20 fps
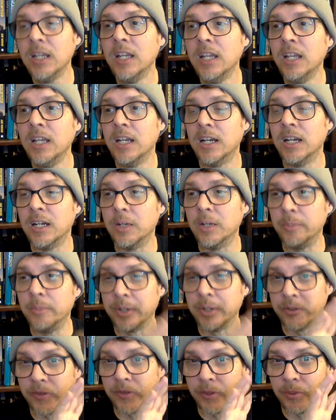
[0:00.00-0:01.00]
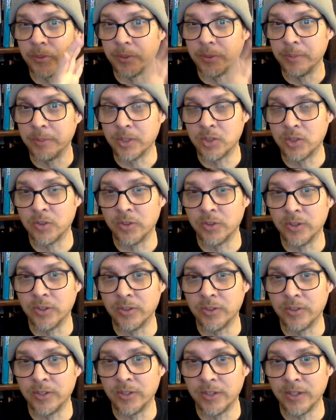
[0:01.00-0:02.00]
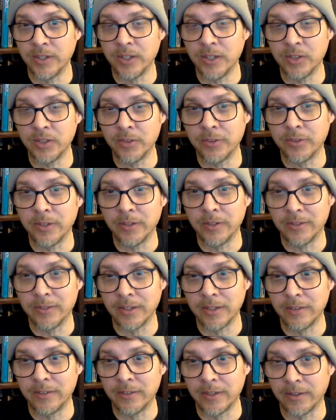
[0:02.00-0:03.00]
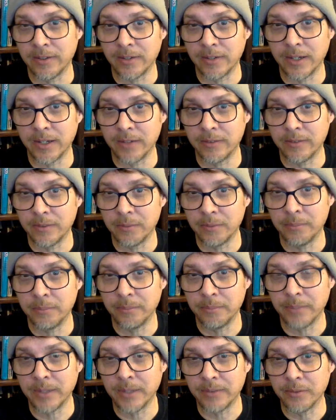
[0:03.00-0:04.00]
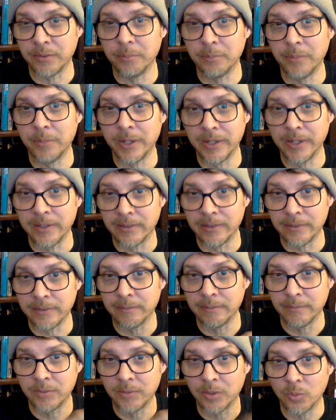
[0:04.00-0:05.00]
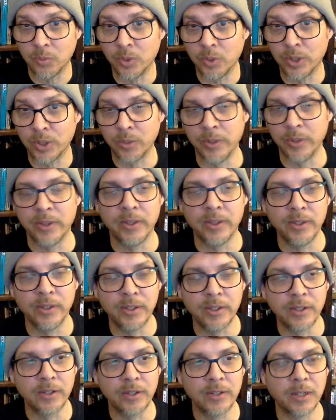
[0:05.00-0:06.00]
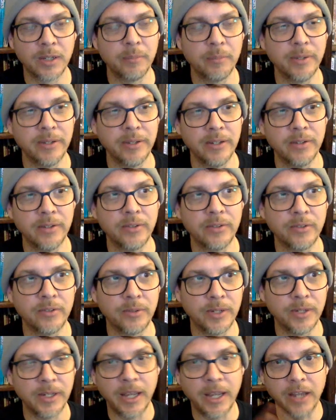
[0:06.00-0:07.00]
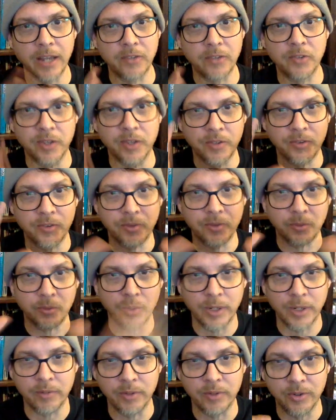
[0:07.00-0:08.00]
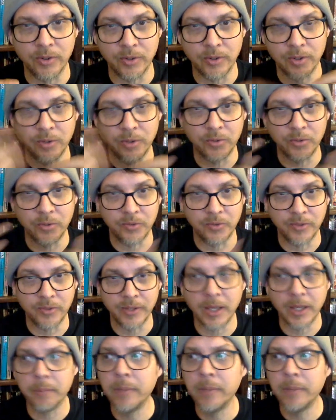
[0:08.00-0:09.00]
because I want to make sure that the Angel City Zen Center has some money to work with in the coming year, so any excess or whatever goes to them.